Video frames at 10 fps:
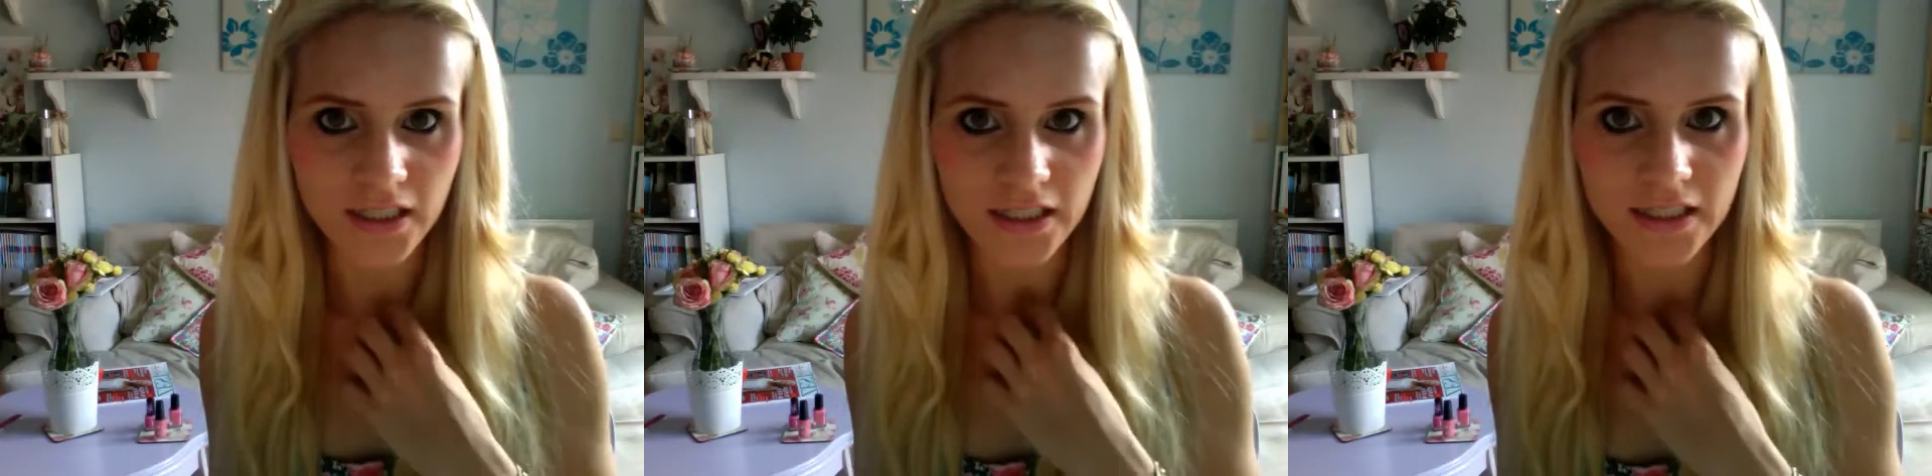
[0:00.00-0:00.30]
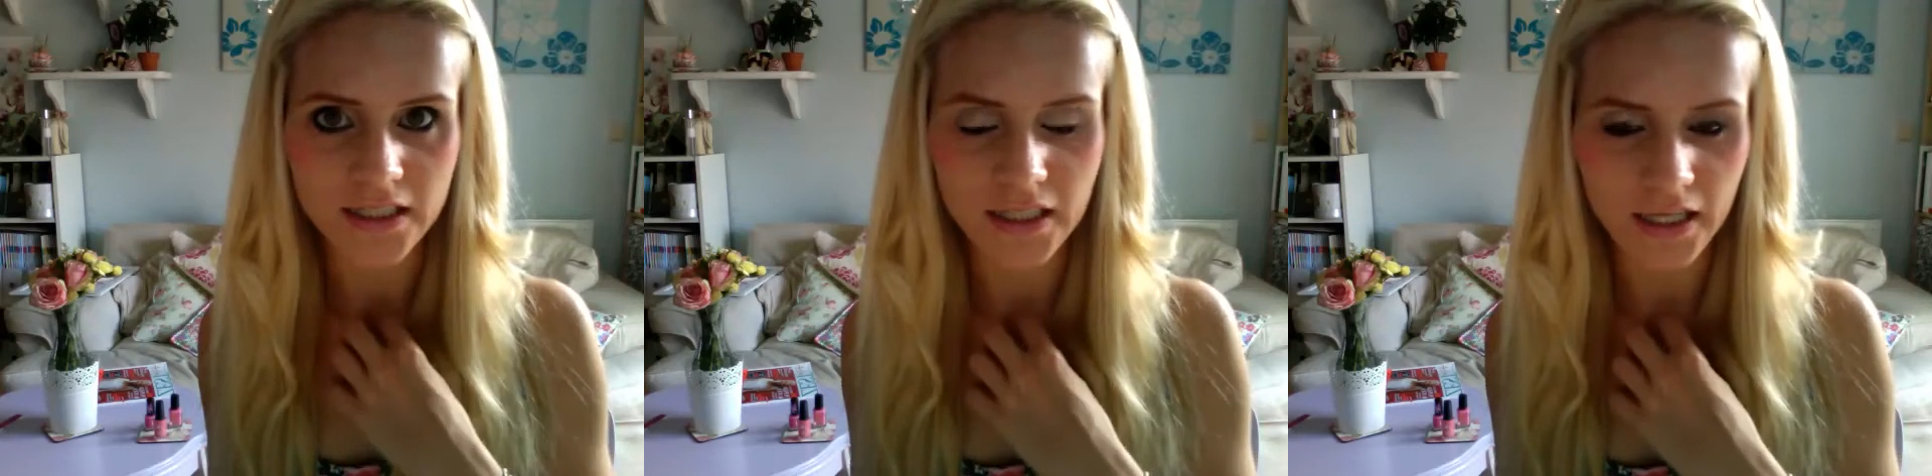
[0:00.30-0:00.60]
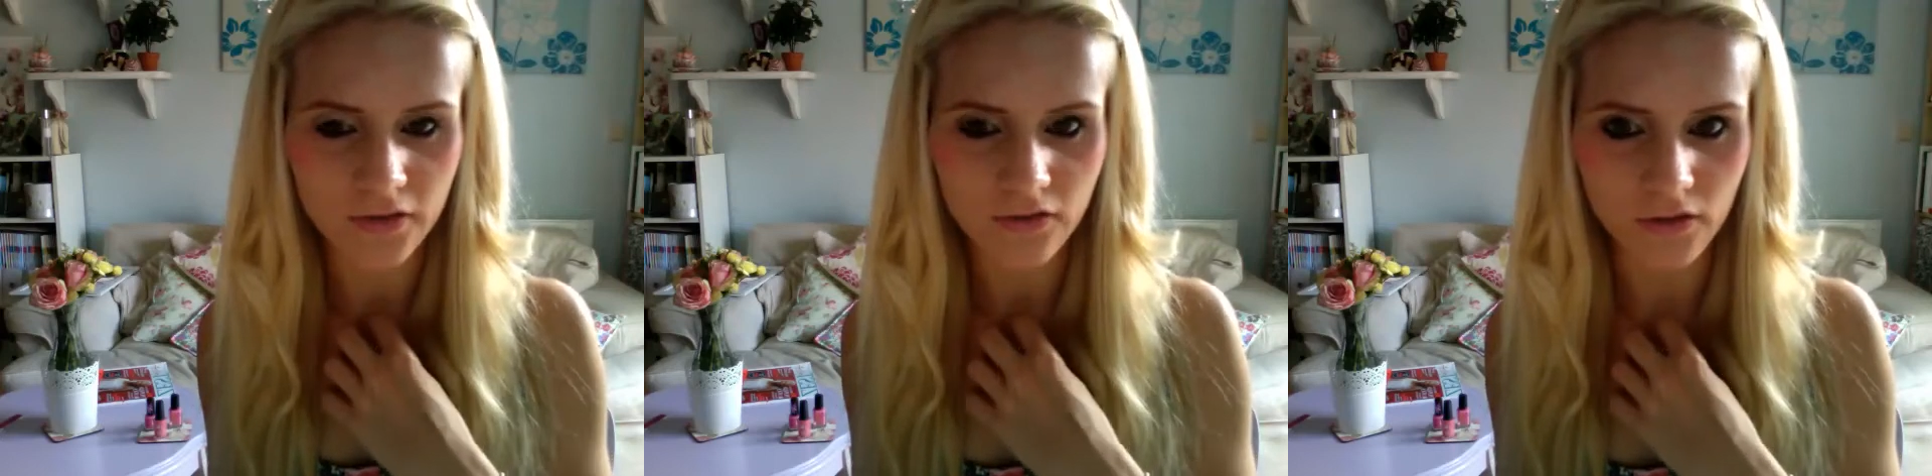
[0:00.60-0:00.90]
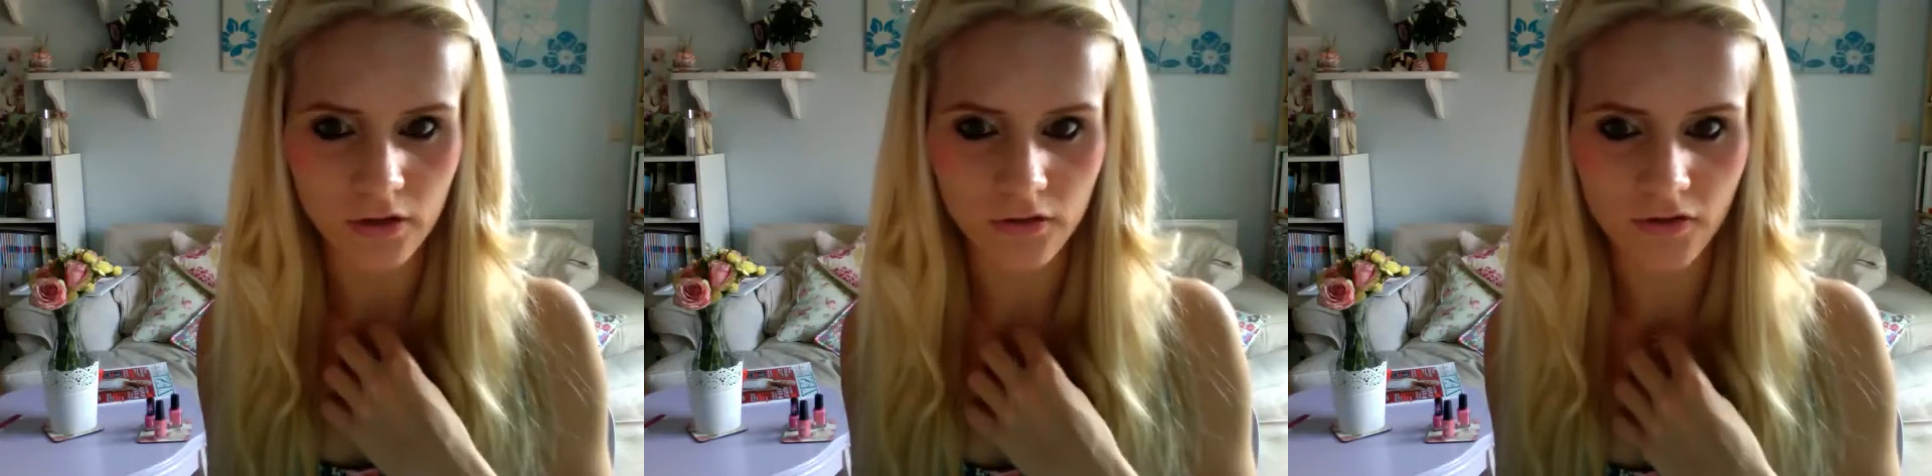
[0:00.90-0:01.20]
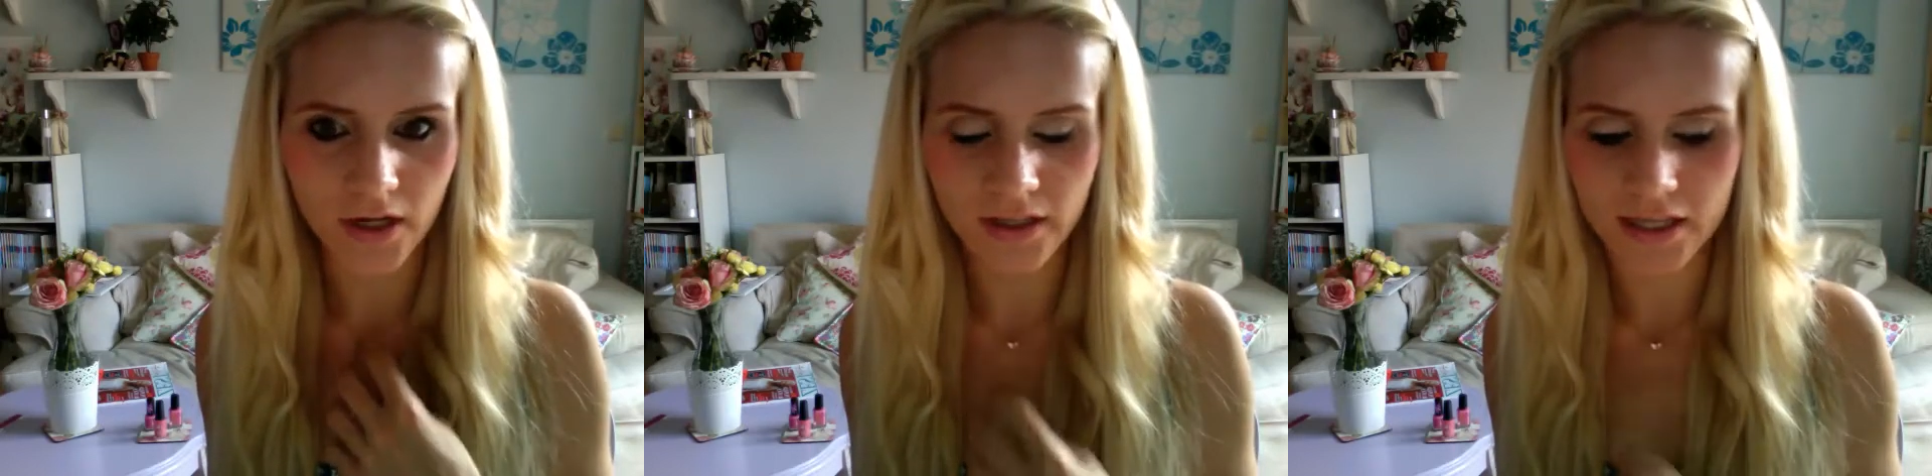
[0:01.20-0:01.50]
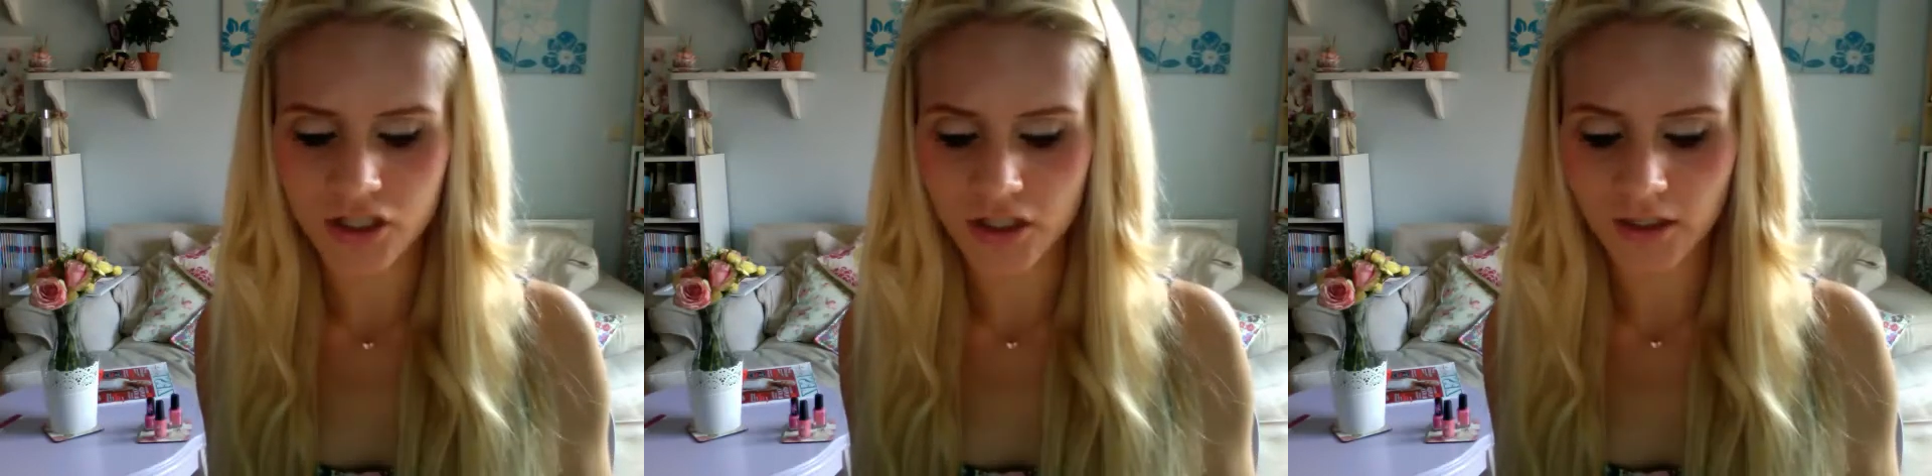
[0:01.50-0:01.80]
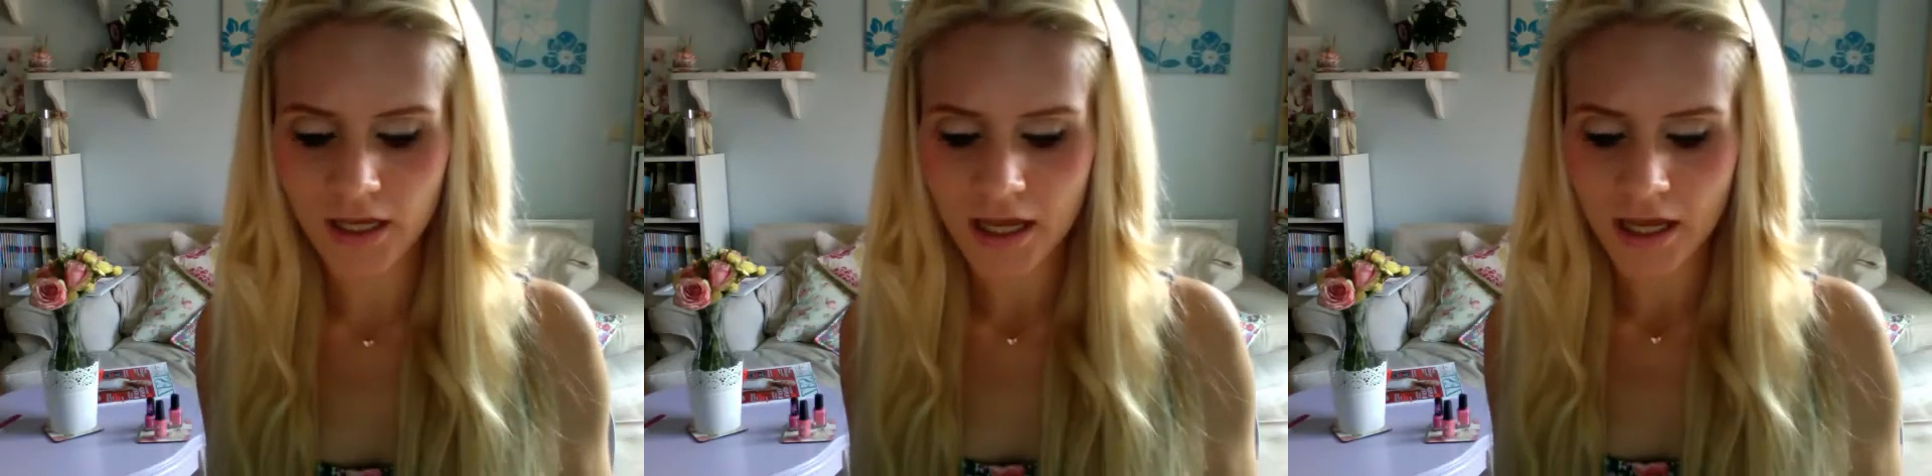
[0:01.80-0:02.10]
need like a full
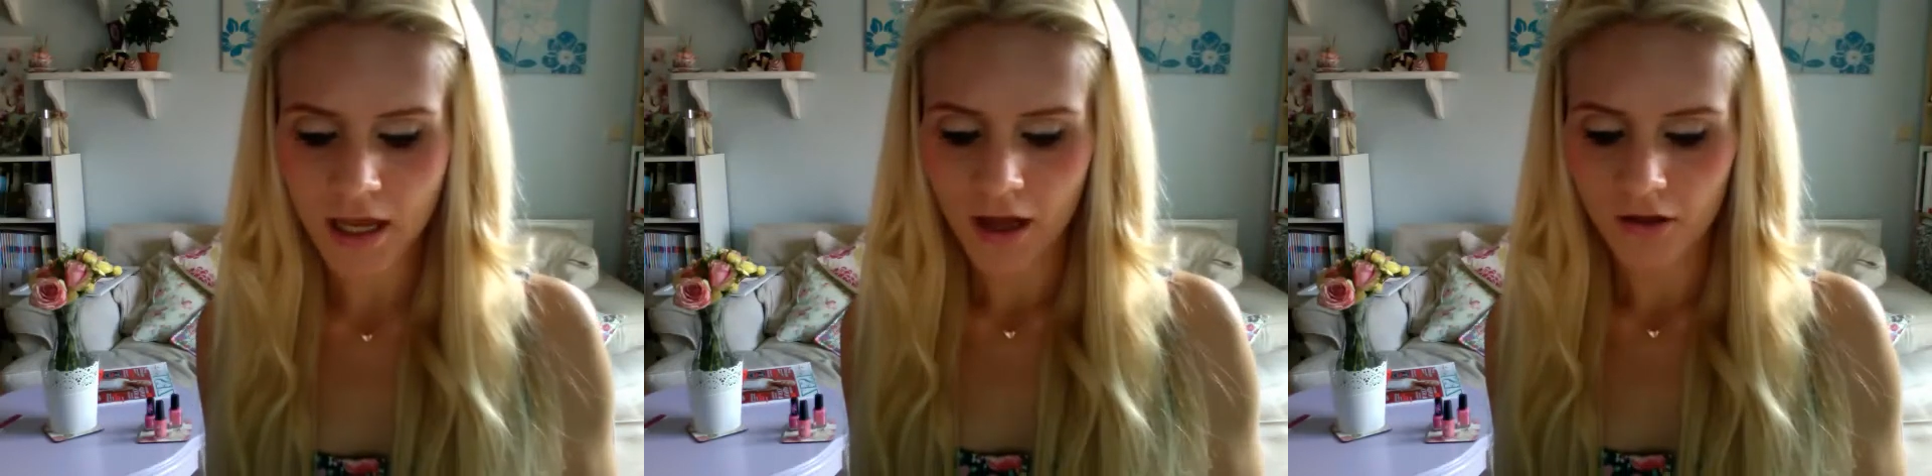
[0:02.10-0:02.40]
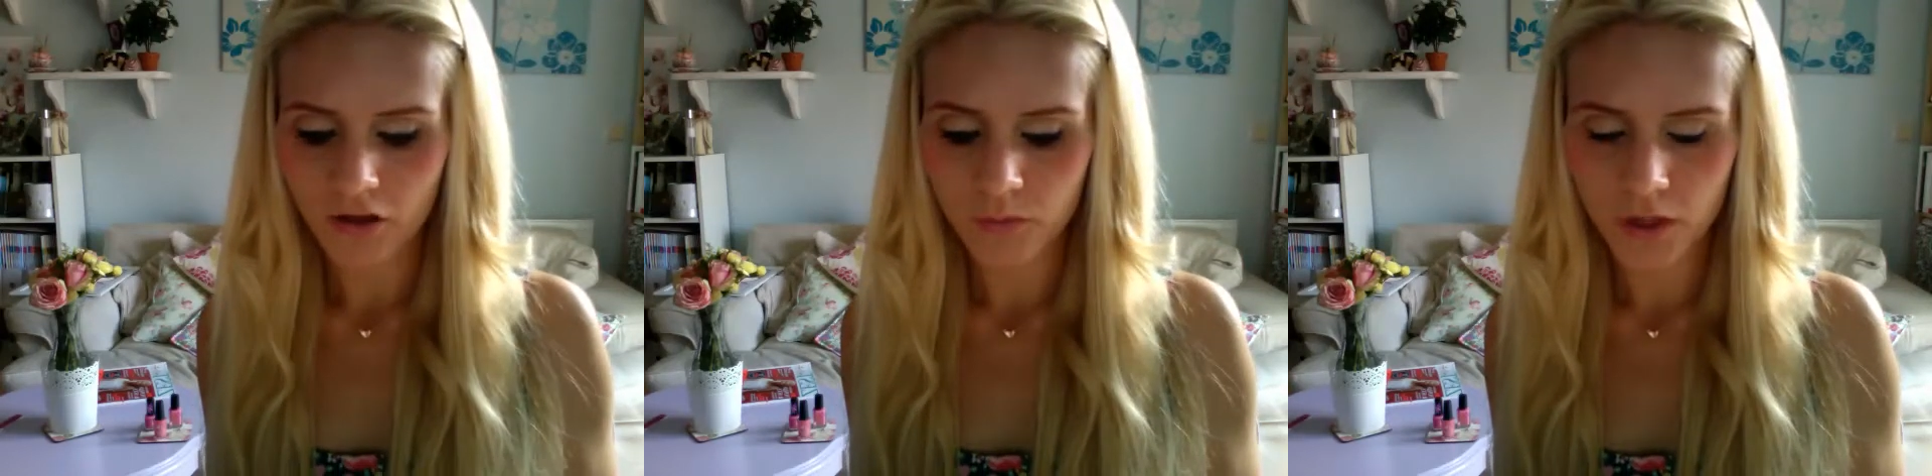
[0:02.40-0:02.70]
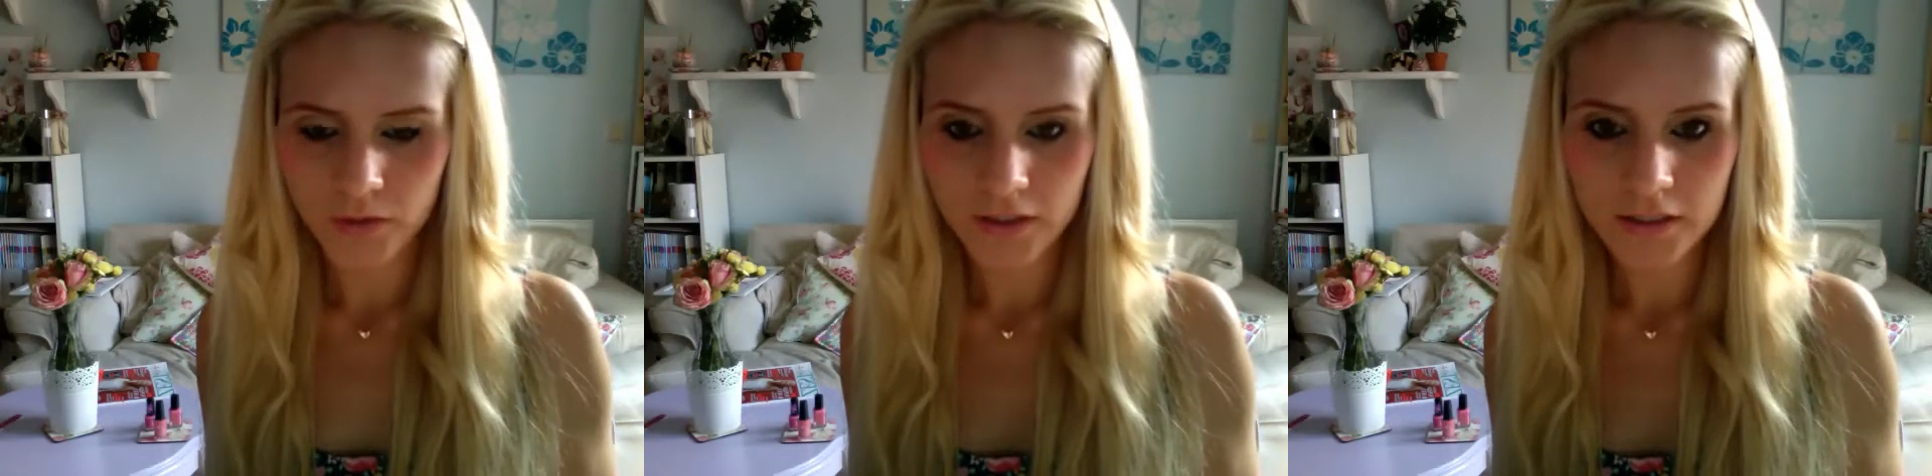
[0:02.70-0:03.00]
foundation at the moment.